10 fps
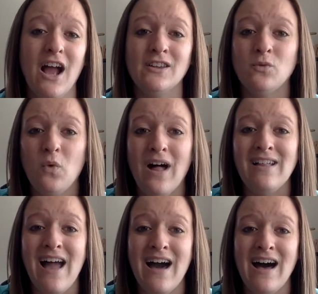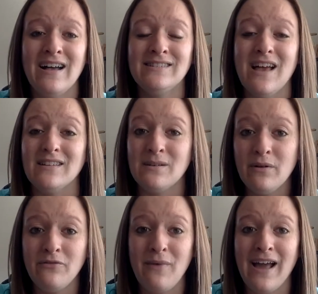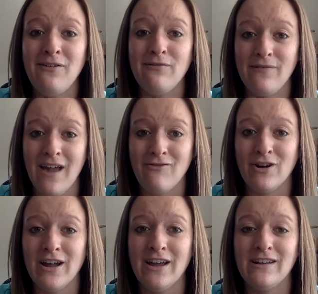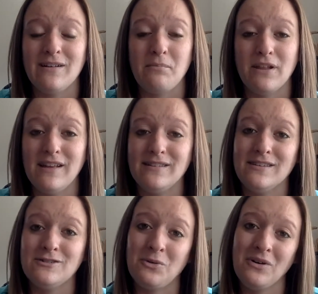as well as some of my favorite places to